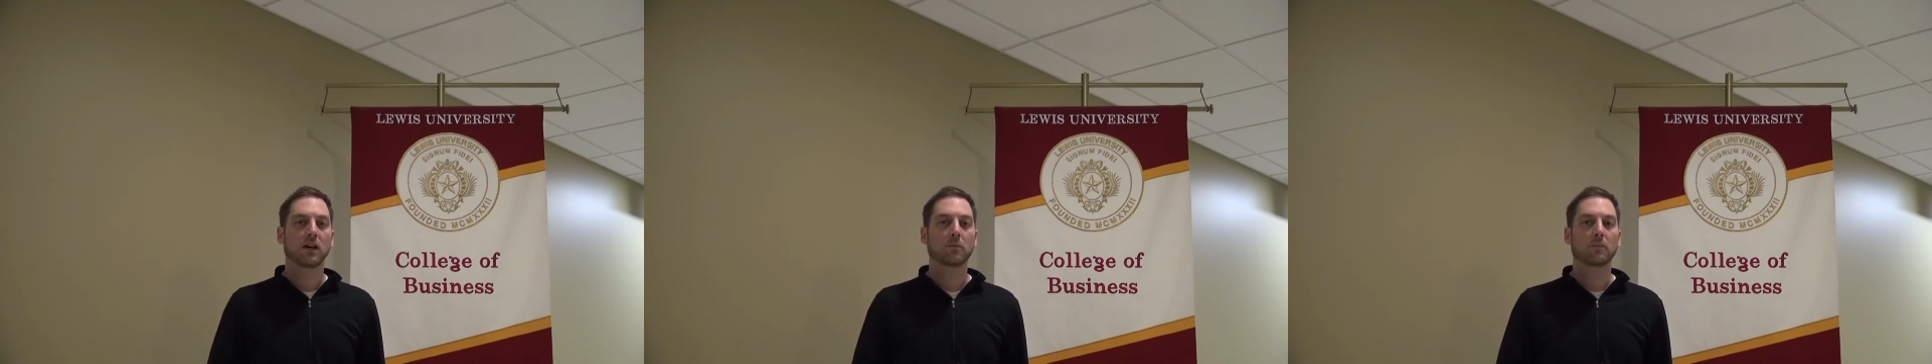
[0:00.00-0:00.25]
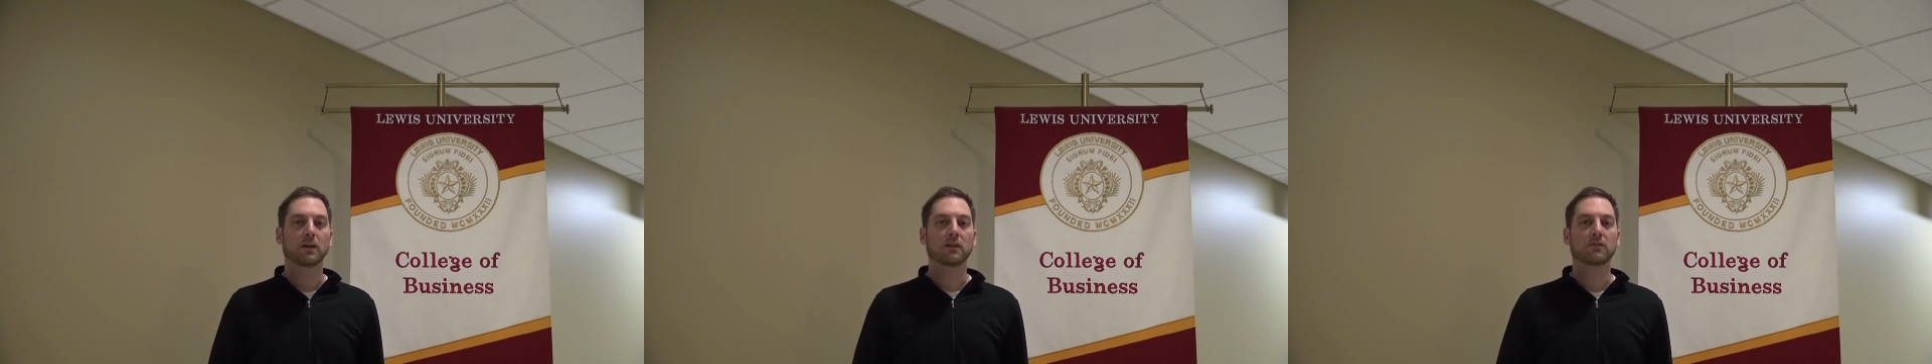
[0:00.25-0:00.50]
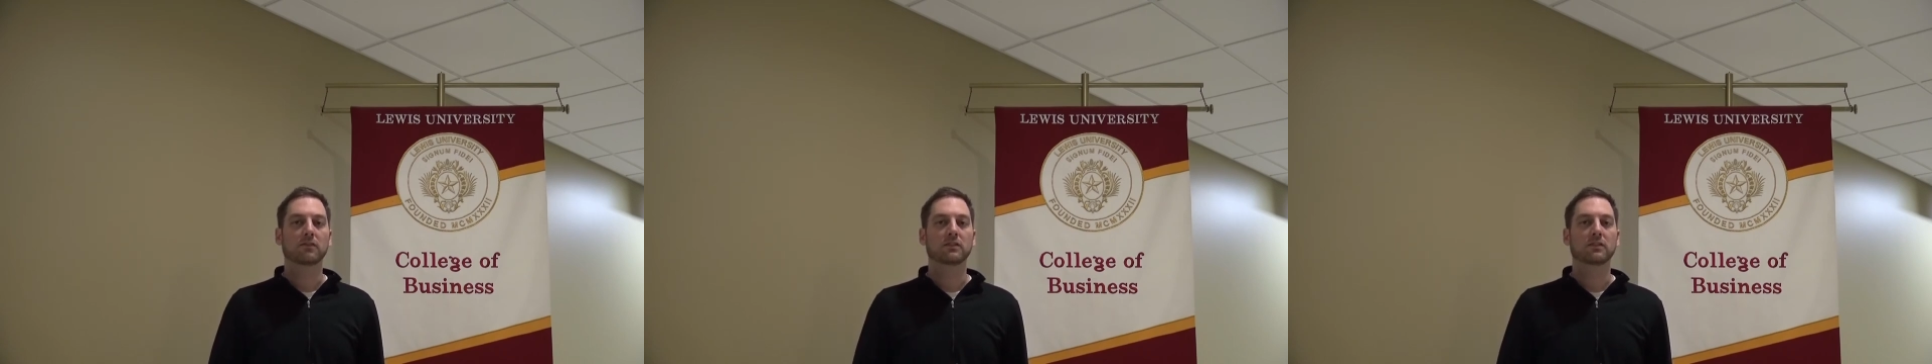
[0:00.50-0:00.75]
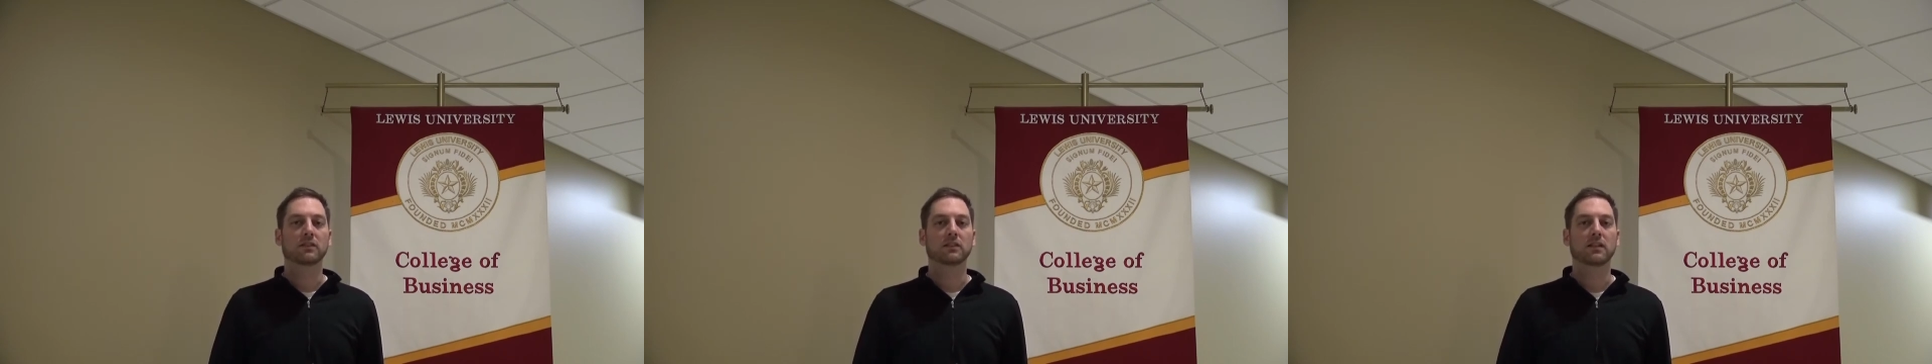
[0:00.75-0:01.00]
helping
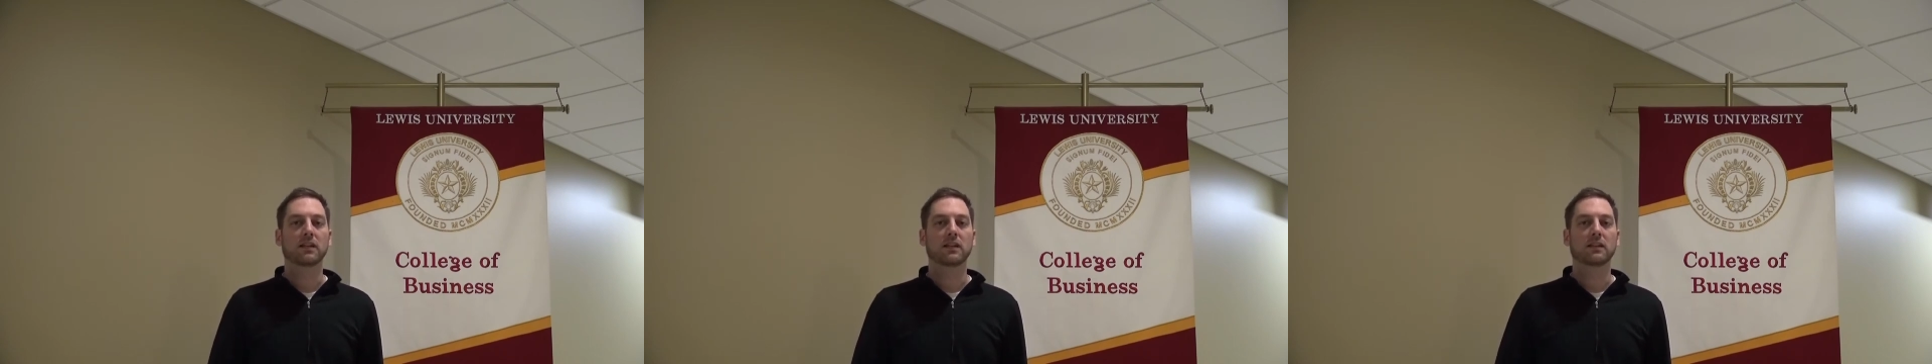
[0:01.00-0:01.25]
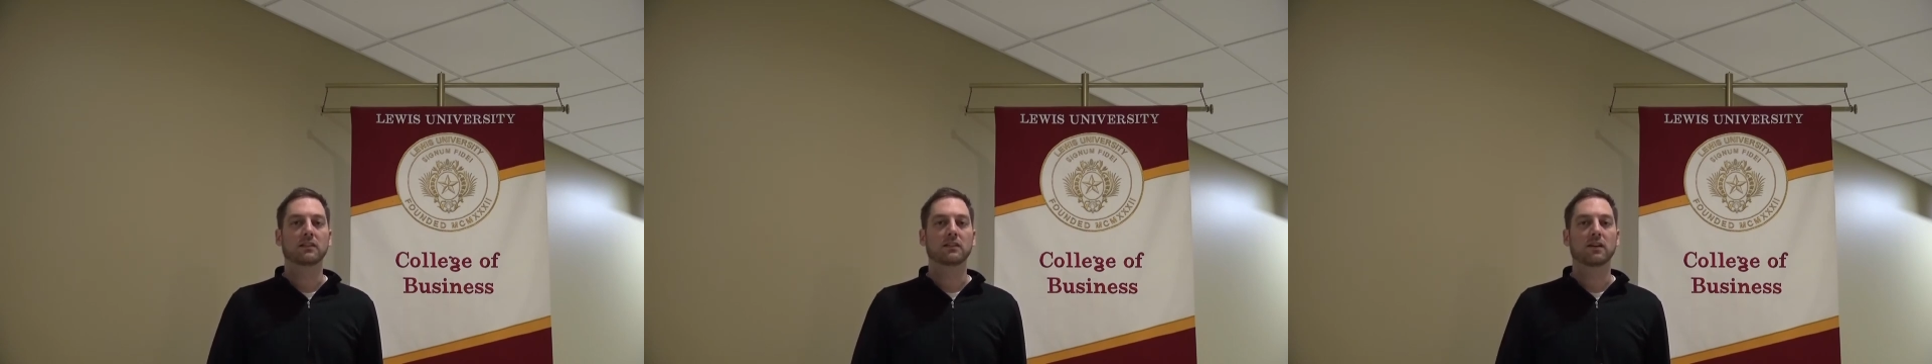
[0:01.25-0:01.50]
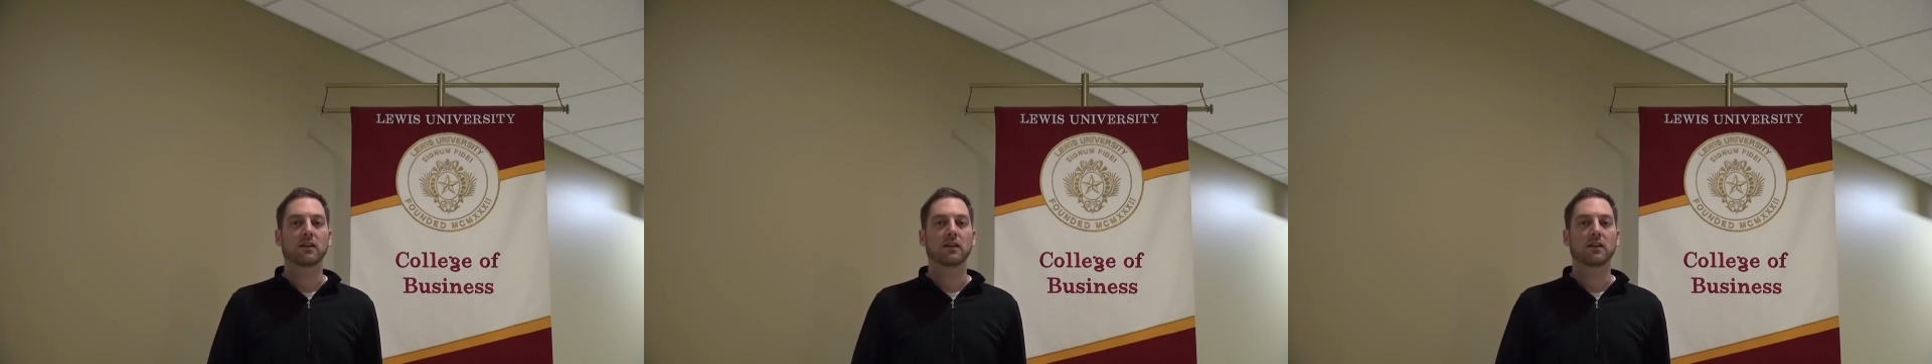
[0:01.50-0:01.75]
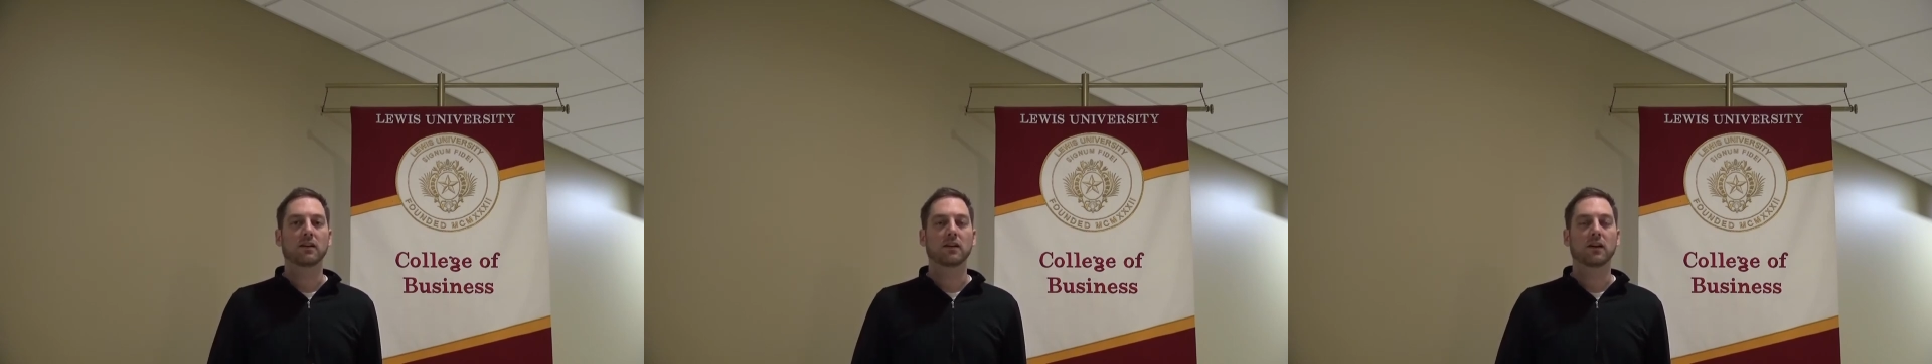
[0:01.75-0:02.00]
facilitate
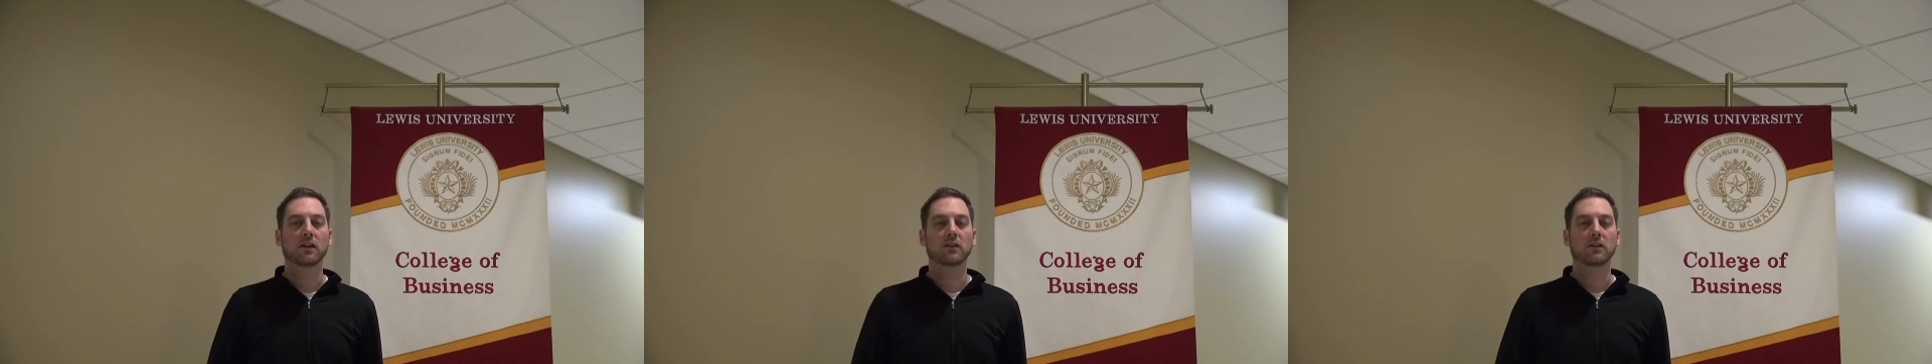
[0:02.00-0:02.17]
our